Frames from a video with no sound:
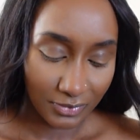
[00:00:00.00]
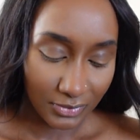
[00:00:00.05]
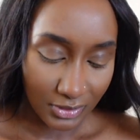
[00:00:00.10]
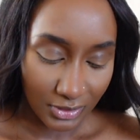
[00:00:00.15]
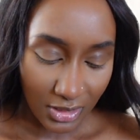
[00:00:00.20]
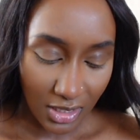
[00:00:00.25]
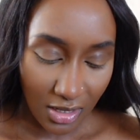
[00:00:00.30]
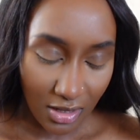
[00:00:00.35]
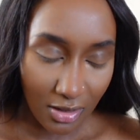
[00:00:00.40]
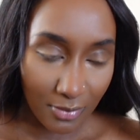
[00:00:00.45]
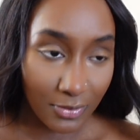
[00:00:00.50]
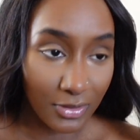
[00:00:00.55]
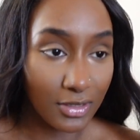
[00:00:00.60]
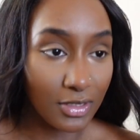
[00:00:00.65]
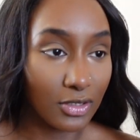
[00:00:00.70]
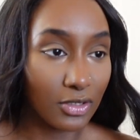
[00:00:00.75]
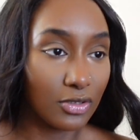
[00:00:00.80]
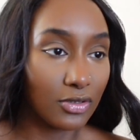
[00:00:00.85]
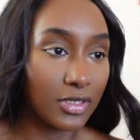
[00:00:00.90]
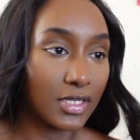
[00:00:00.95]
Now I'm gonna
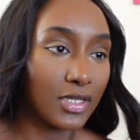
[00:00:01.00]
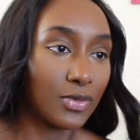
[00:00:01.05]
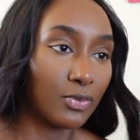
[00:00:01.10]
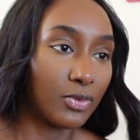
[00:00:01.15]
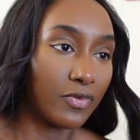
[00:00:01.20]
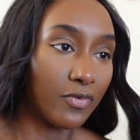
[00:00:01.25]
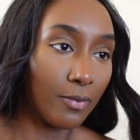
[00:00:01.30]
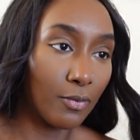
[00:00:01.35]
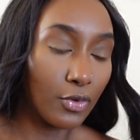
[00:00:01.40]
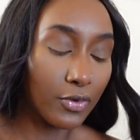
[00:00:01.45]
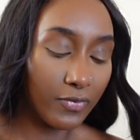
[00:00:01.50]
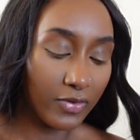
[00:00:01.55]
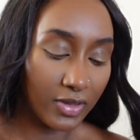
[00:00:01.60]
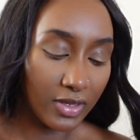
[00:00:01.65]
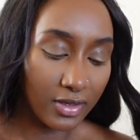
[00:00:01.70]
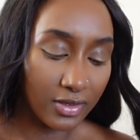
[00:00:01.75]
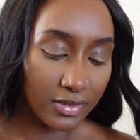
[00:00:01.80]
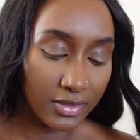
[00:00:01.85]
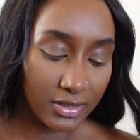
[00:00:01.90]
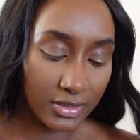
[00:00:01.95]
go in with
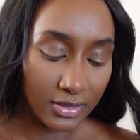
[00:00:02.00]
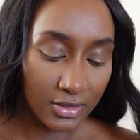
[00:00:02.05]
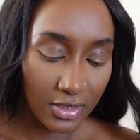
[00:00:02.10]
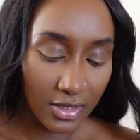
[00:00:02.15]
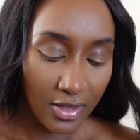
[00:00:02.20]
Morphe's